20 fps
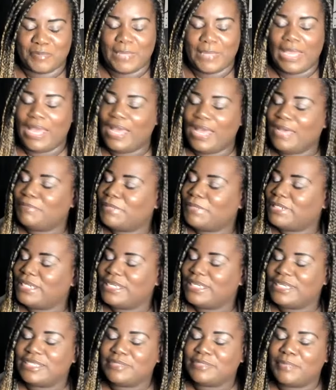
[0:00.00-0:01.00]
I
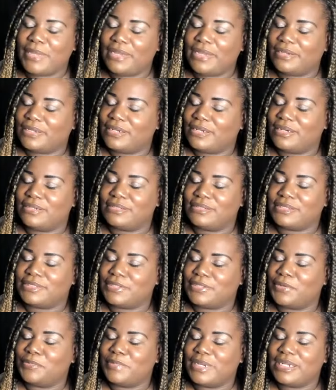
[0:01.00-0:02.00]
believe this man cussed
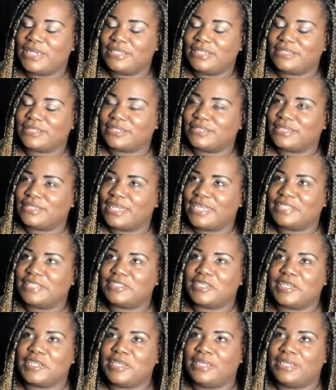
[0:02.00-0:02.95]
so much, and